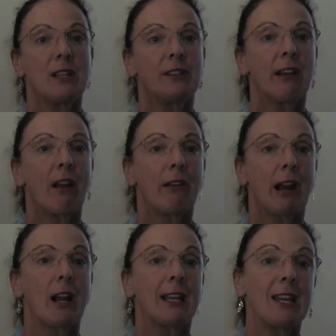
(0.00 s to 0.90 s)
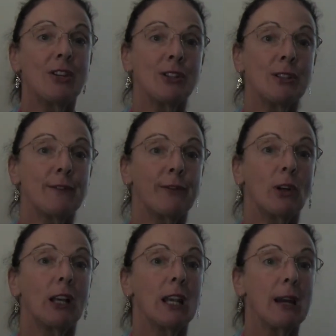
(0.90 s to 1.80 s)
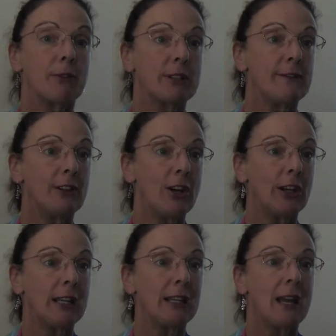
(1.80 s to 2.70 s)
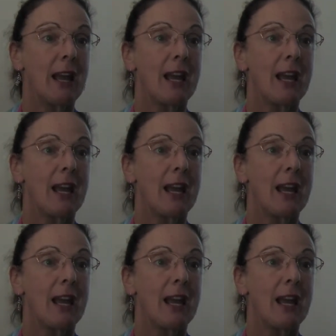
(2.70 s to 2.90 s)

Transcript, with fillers: There are occasions for collaborative learning,